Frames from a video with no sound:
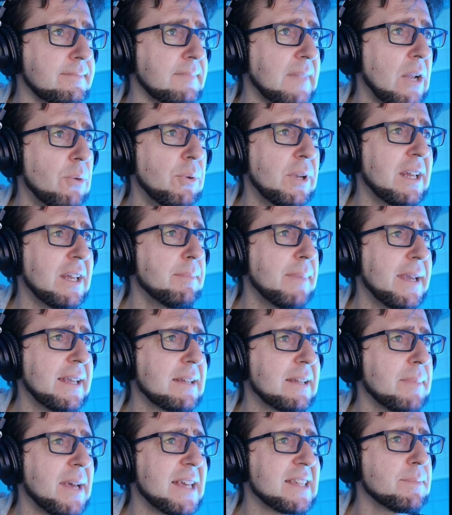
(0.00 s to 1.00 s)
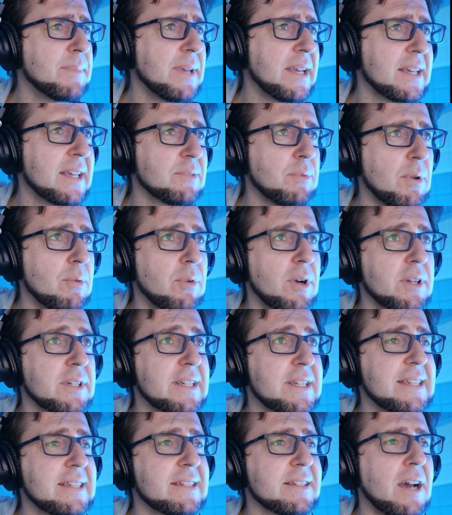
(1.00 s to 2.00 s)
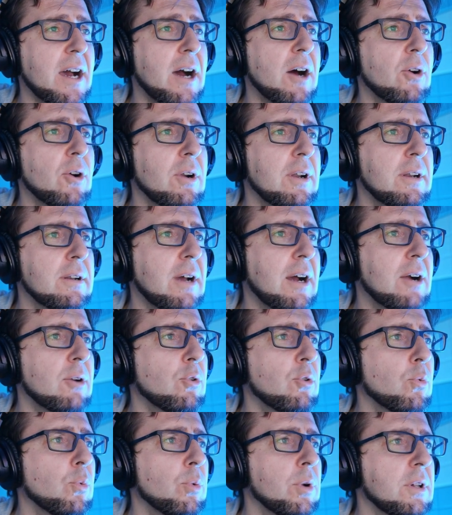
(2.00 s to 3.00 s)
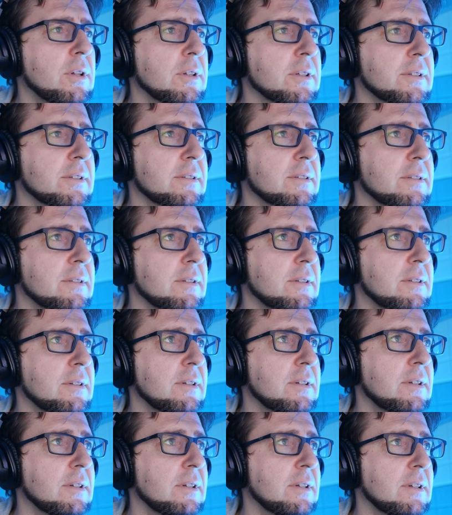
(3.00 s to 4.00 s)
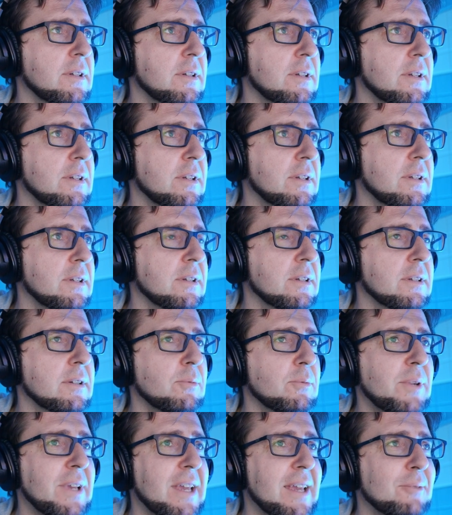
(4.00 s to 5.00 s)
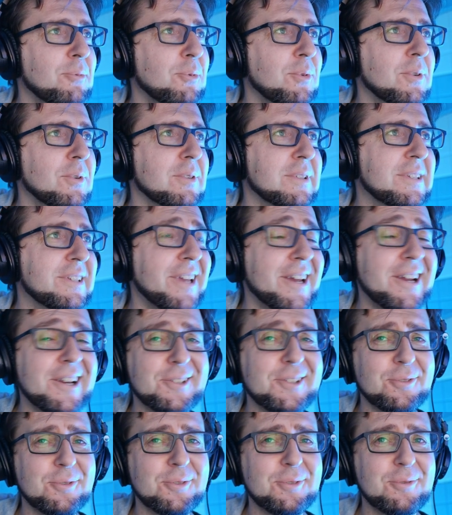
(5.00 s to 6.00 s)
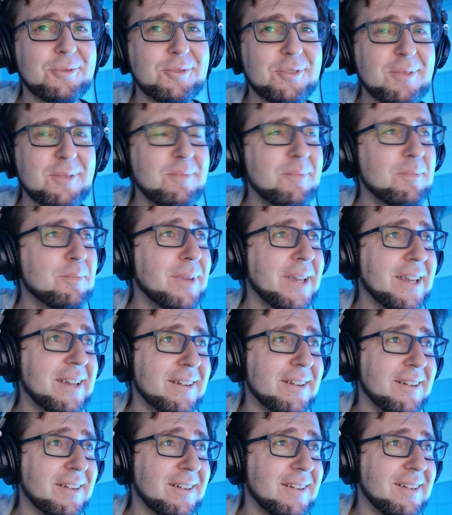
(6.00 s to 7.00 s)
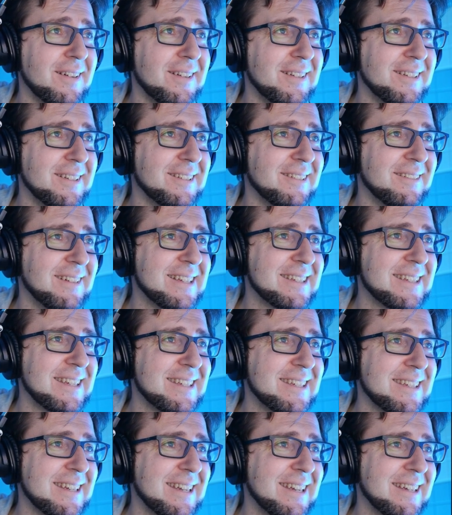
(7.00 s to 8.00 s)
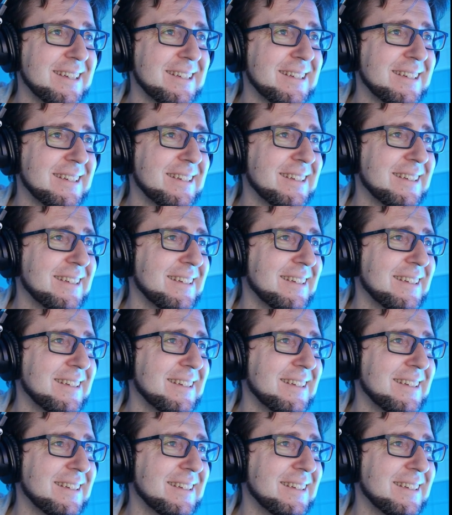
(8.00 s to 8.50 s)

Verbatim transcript: We can make them as big as we want. This is our world. We dare to dream bigger, you know, as they say in